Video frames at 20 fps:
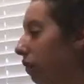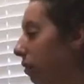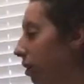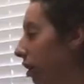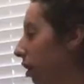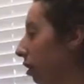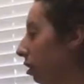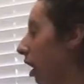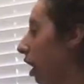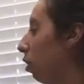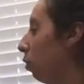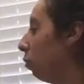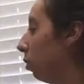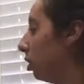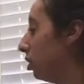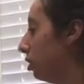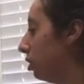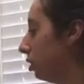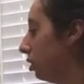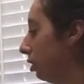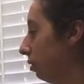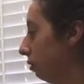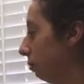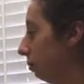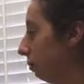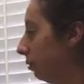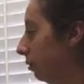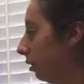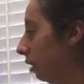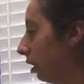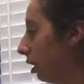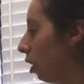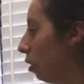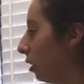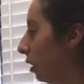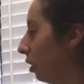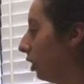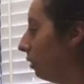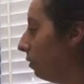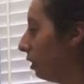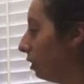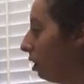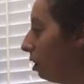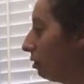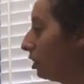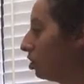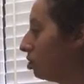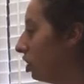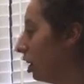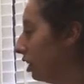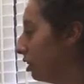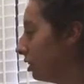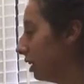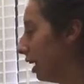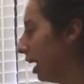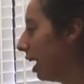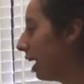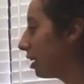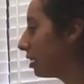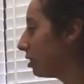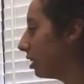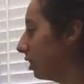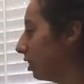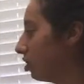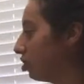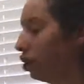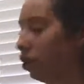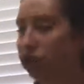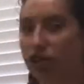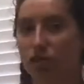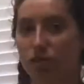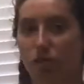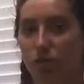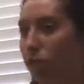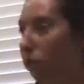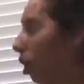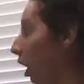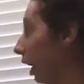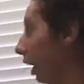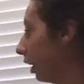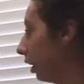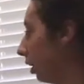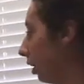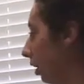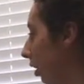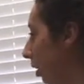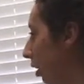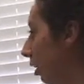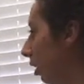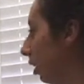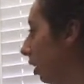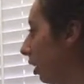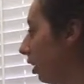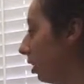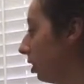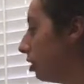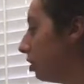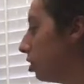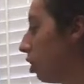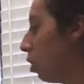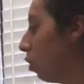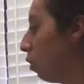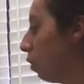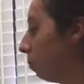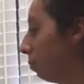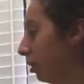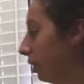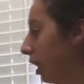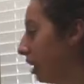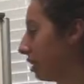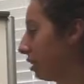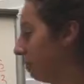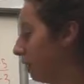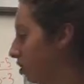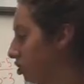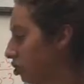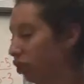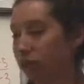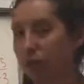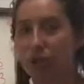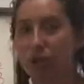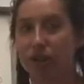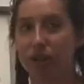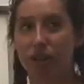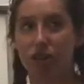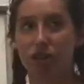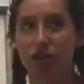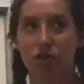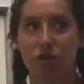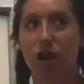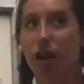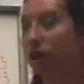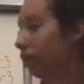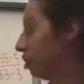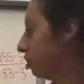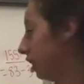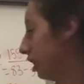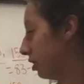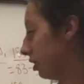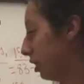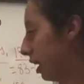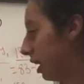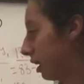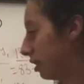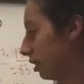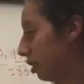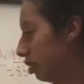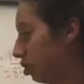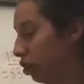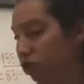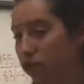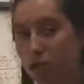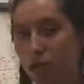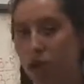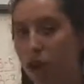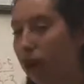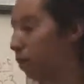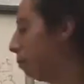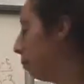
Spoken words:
to figure out where she's going, you need to figure out the change in x and the change in y. So that's eventually what these two are, the change in x and the change in y,